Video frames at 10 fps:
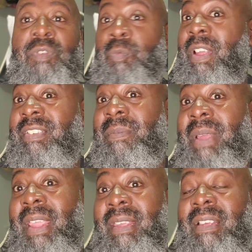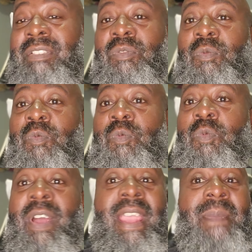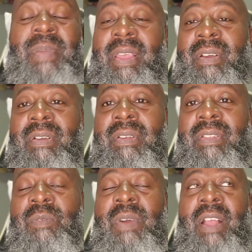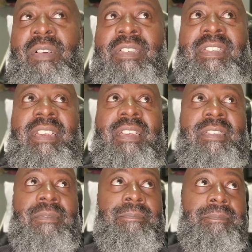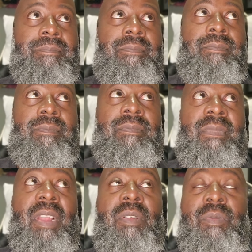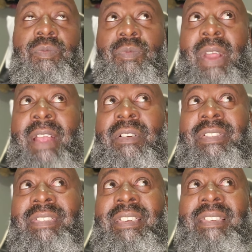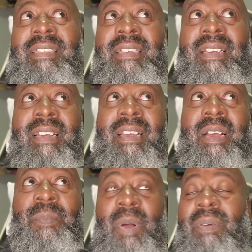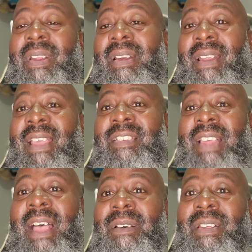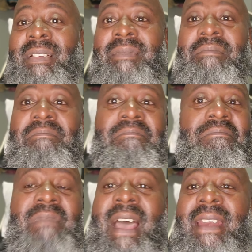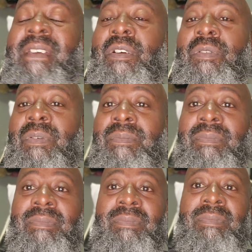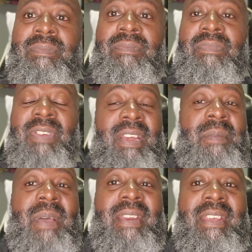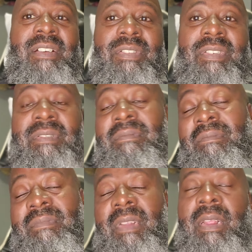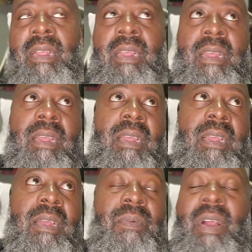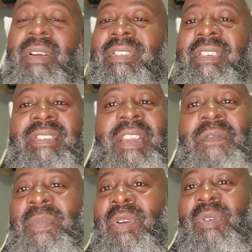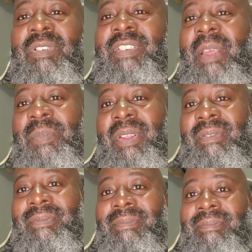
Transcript: The resume is way better than Ryan Garcia's. Ryan Garcia's opponent last outing, I didn't know him. Did anybody else? Ryan Garcia's never been a world champion.